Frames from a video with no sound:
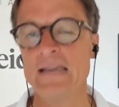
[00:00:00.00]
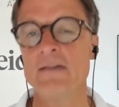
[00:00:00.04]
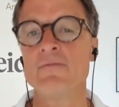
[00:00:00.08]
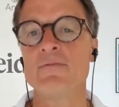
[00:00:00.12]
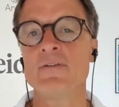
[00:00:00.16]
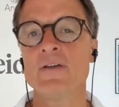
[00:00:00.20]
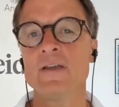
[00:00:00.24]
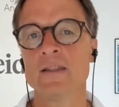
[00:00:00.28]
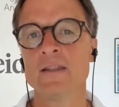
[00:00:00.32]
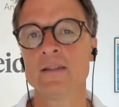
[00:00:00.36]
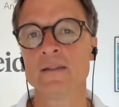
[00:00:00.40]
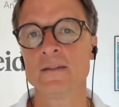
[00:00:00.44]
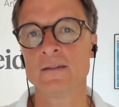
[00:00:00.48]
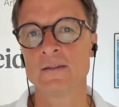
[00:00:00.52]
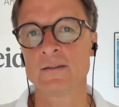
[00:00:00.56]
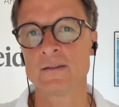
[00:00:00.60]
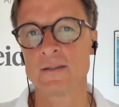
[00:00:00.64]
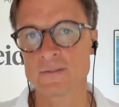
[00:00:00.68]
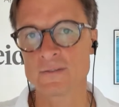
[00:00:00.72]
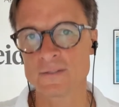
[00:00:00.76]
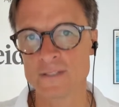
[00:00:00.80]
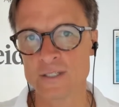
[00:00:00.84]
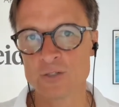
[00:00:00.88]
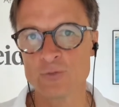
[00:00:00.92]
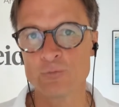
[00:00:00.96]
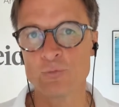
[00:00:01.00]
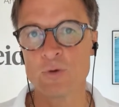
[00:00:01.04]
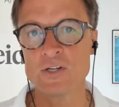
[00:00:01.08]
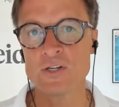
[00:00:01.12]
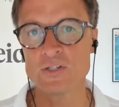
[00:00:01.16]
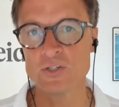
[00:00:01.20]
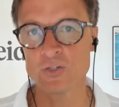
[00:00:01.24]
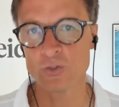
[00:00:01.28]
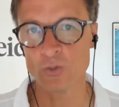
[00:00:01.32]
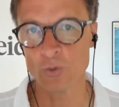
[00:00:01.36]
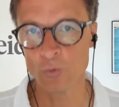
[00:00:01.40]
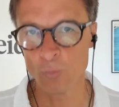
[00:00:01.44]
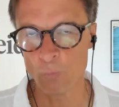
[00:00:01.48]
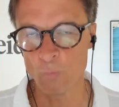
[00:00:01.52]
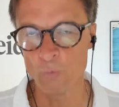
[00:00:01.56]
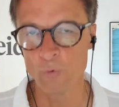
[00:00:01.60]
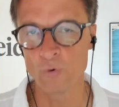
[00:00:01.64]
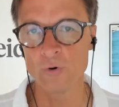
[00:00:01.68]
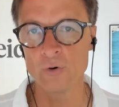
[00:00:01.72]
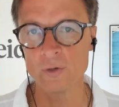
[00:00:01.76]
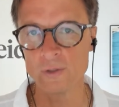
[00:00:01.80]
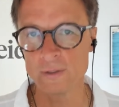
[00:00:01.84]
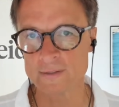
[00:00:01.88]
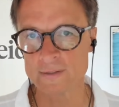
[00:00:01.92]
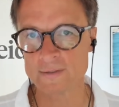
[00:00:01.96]
given the situation the
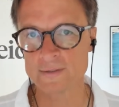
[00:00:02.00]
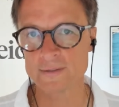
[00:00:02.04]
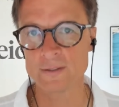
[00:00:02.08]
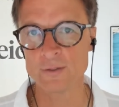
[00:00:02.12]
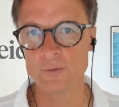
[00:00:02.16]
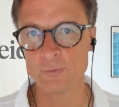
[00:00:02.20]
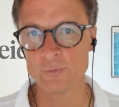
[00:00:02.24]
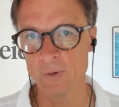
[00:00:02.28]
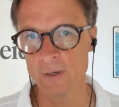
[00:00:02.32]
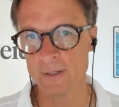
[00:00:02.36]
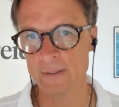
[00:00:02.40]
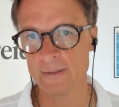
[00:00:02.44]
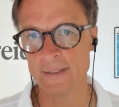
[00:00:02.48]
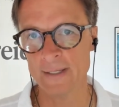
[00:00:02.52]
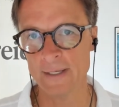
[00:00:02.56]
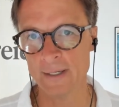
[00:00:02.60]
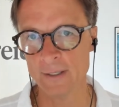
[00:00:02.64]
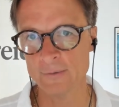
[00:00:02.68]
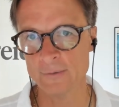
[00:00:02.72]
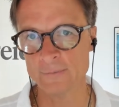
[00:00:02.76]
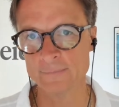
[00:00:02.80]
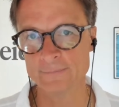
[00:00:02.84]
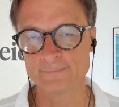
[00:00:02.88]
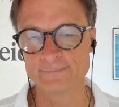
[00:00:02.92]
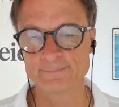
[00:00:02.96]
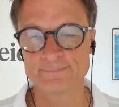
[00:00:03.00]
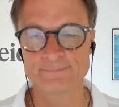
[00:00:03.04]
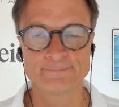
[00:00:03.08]
world is in right now.